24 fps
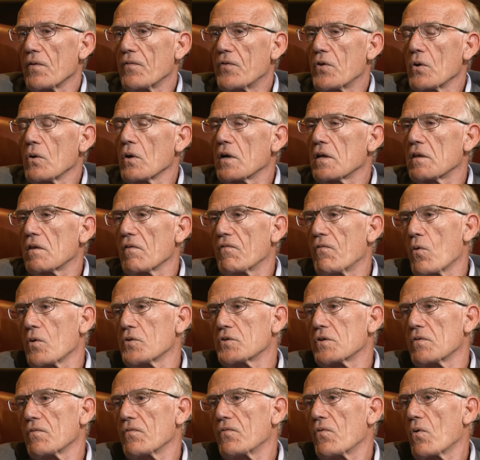If you look at the
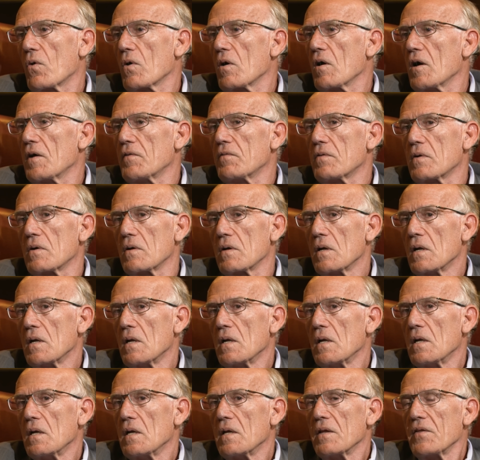Fortune 400,
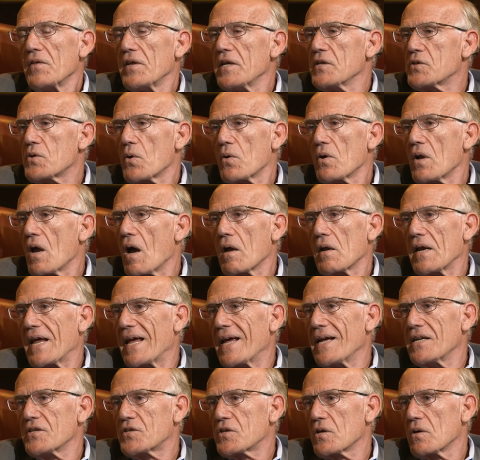these are not
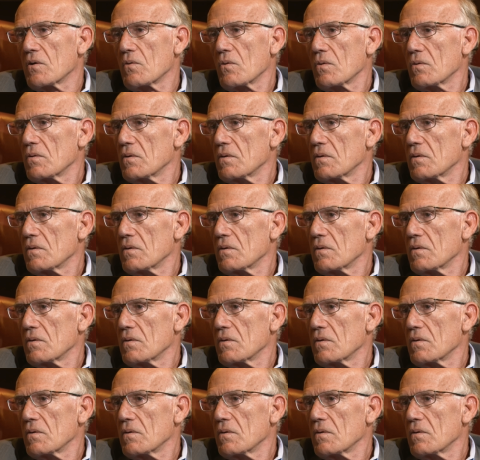ancient